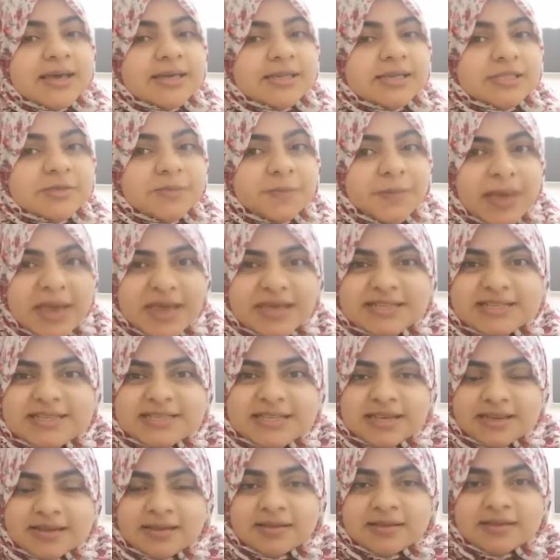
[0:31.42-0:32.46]

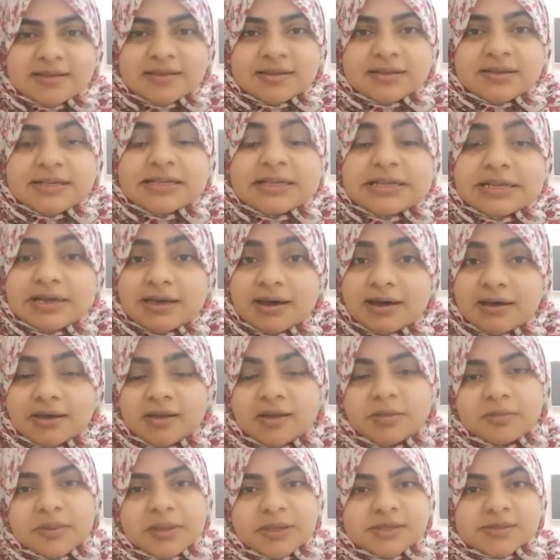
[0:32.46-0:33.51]
Spacing,
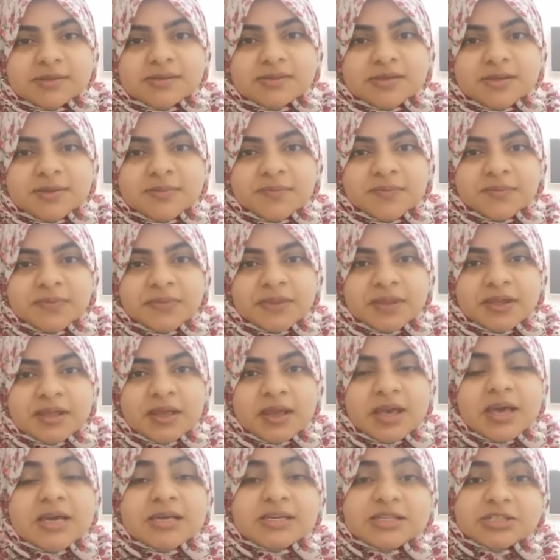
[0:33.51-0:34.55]
alignment,
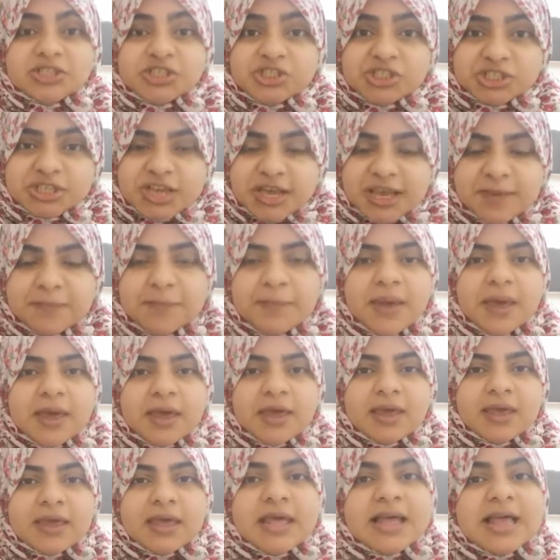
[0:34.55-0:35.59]

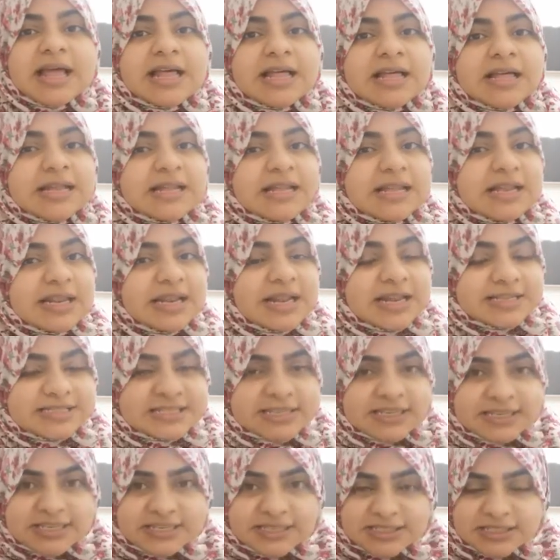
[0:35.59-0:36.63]
shaping,
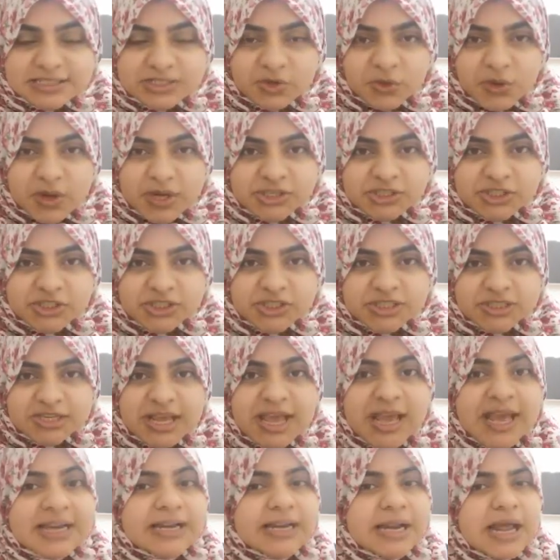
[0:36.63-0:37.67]
letter construction,
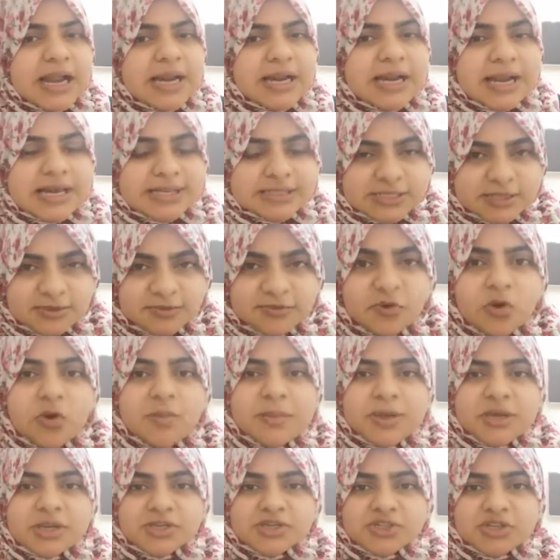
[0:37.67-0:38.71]
and letter
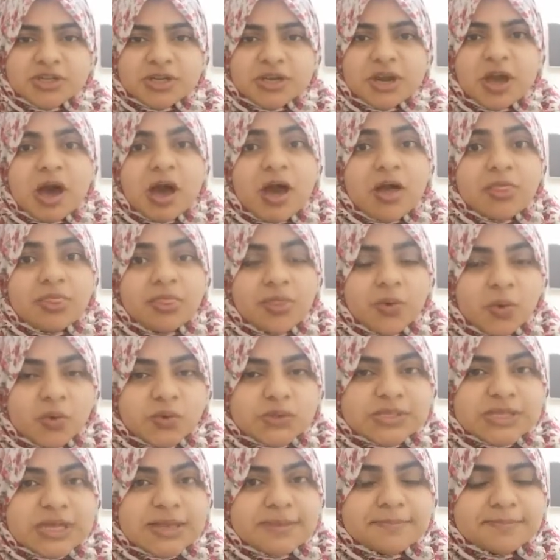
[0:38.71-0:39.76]
formation are
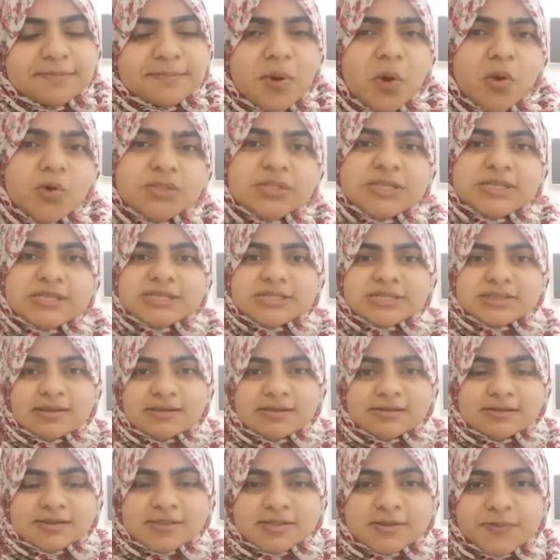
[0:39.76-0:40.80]
those important
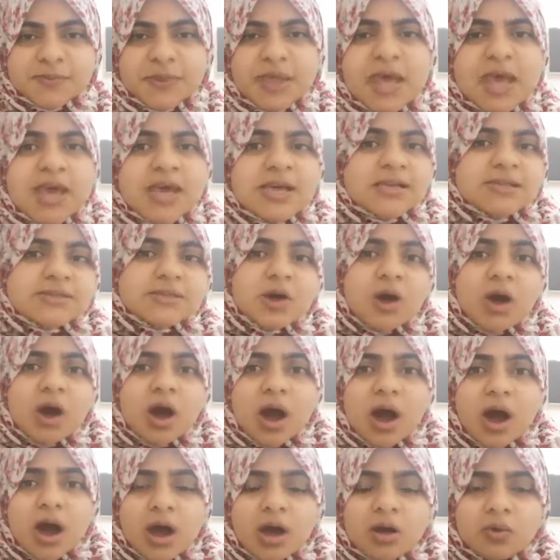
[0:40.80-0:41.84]
skills. So,
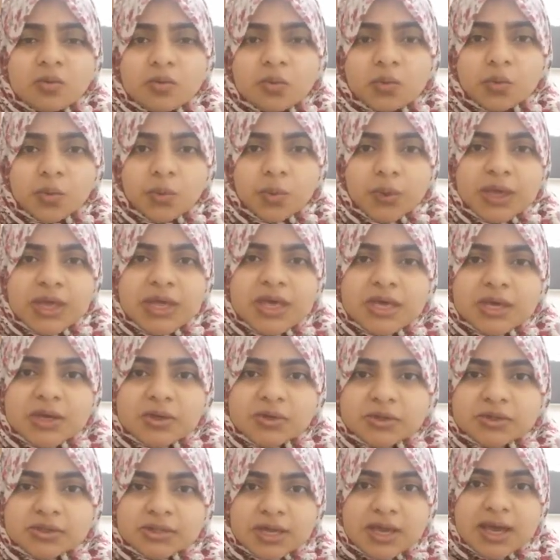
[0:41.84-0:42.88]
how we
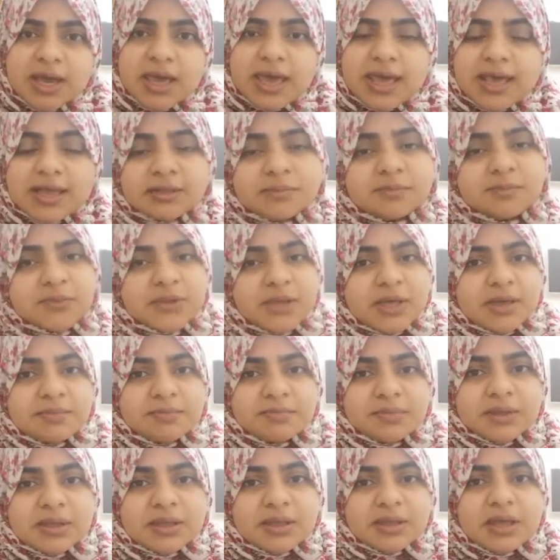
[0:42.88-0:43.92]
could help
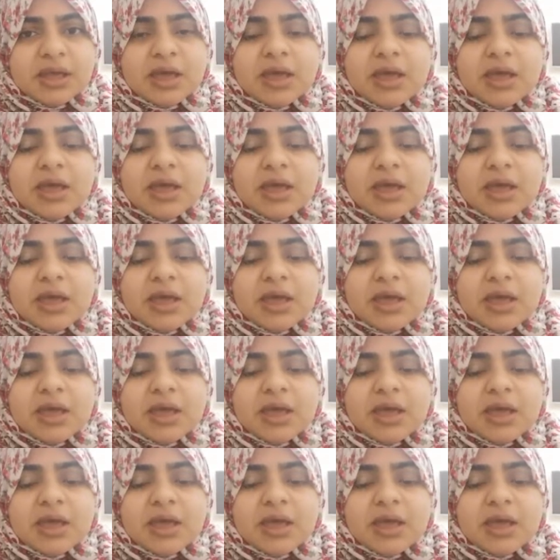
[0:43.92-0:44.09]
them